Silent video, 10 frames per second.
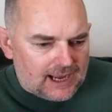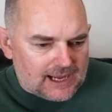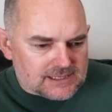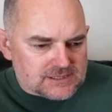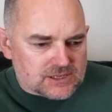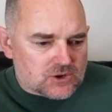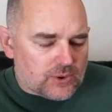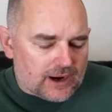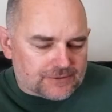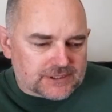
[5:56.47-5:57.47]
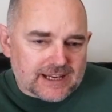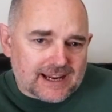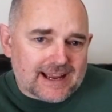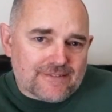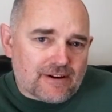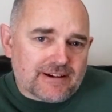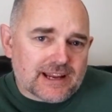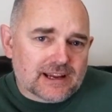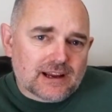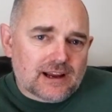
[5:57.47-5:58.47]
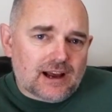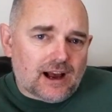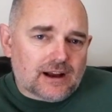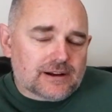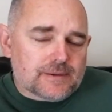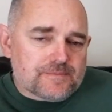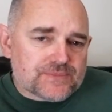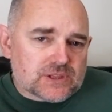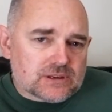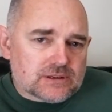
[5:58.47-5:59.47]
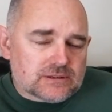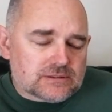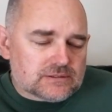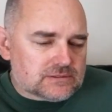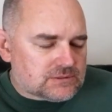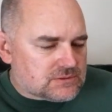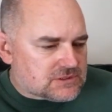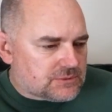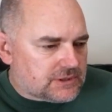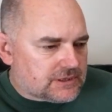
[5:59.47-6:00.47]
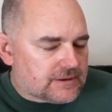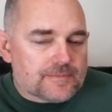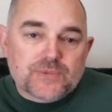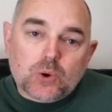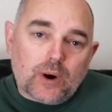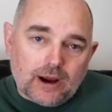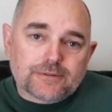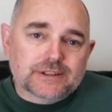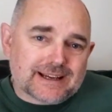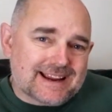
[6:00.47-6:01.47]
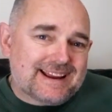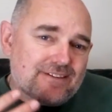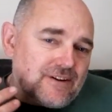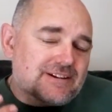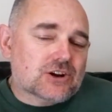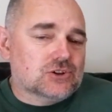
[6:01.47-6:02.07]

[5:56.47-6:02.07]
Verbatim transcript: And quite often it can get very, um, what's the word? Quite often it can get very